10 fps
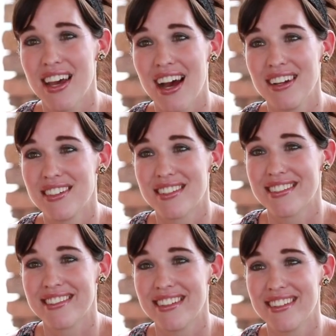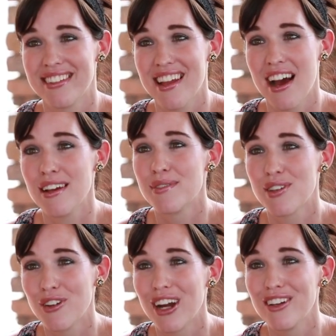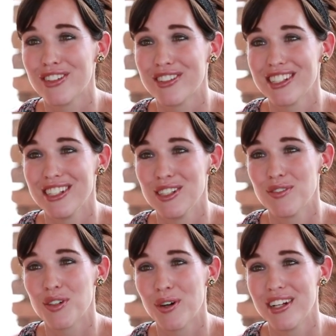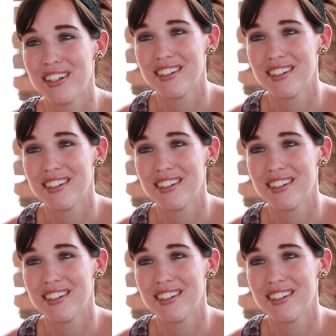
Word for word: I am so grateful to you for what